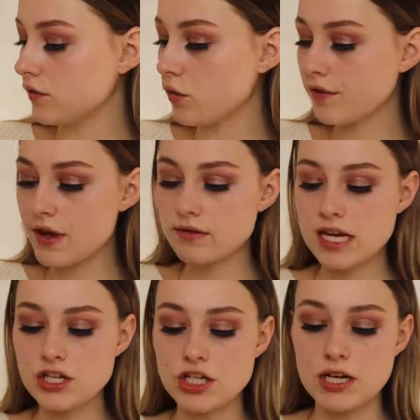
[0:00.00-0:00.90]
So for
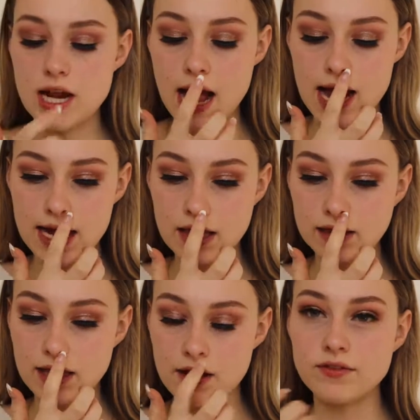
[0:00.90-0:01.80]
foundation, I
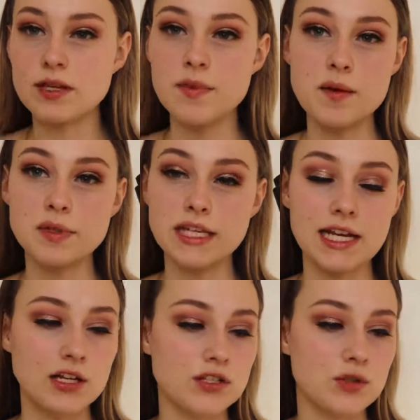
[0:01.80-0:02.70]
love the
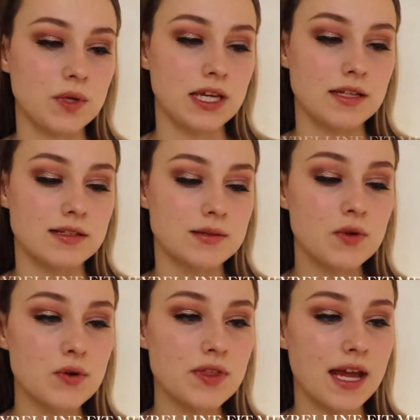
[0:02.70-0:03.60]
Maybelline Dewy and
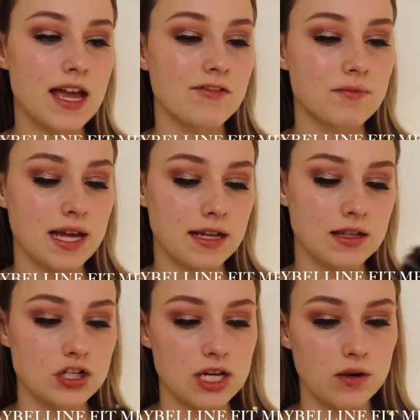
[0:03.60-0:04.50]
Smooth. I have mine in
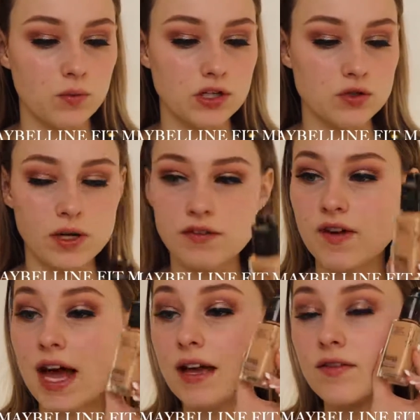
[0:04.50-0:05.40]
the shade
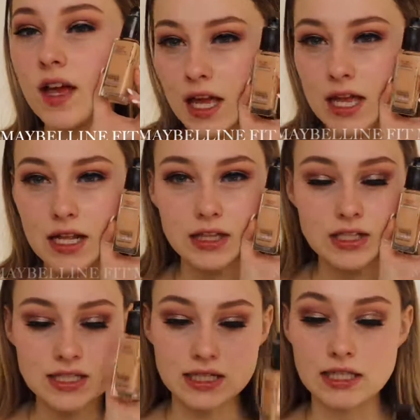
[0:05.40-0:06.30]
125. It
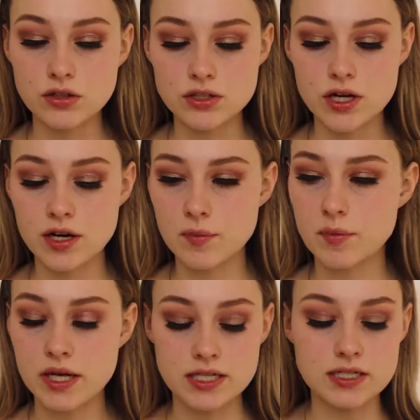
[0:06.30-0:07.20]
looks a little dark,
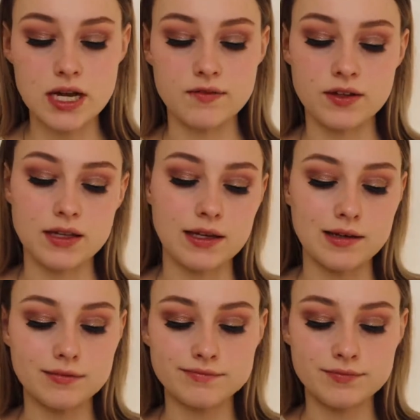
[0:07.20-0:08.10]
but I feel
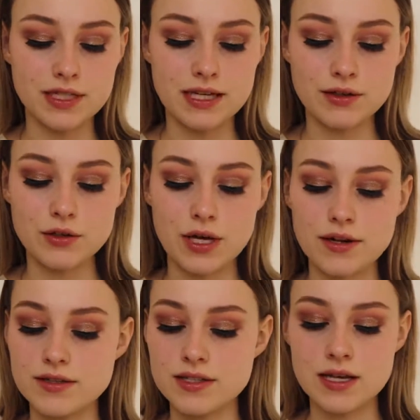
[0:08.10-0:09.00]
like, who
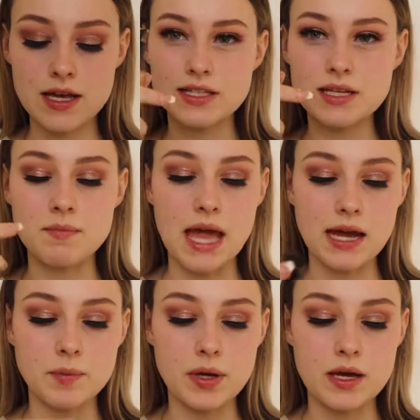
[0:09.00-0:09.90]
cares? This is a
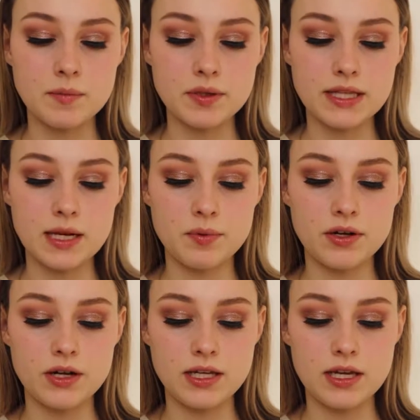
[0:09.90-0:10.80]
MAC pump that I
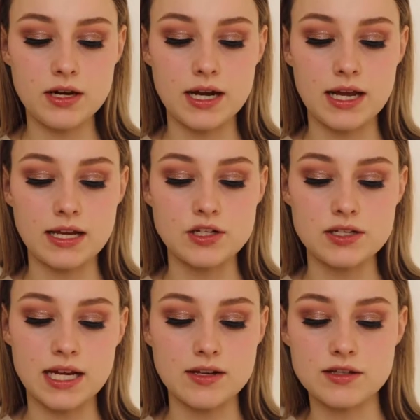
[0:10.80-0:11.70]
put on here, and I
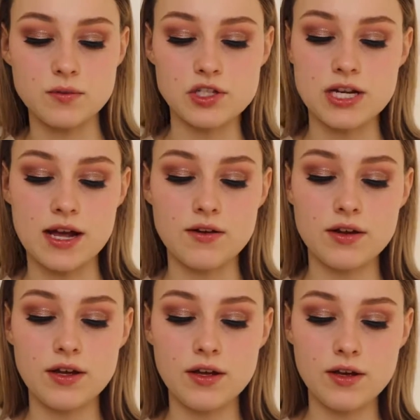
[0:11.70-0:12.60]
just kind of switch it out
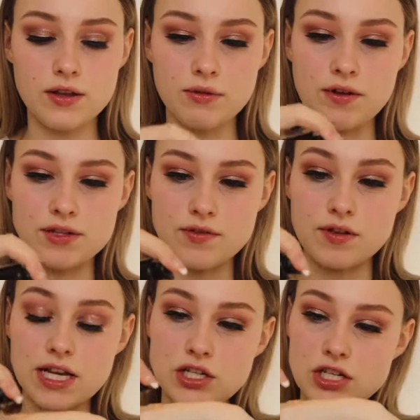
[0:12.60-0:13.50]
throughout this
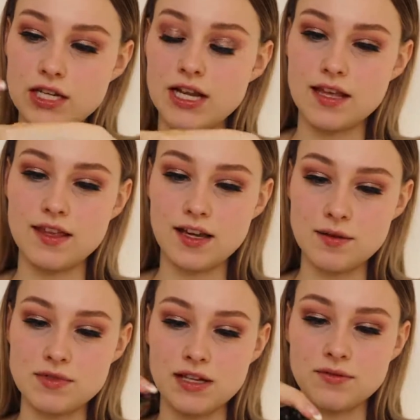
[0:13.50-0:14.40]
foundation. I think
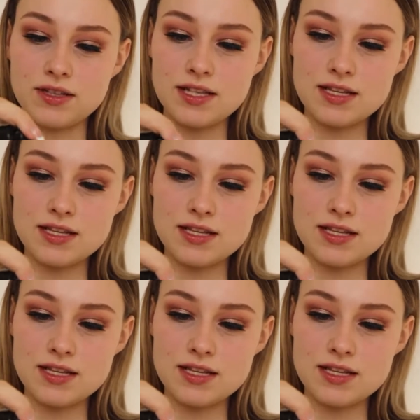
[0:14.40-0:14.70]
I'm done with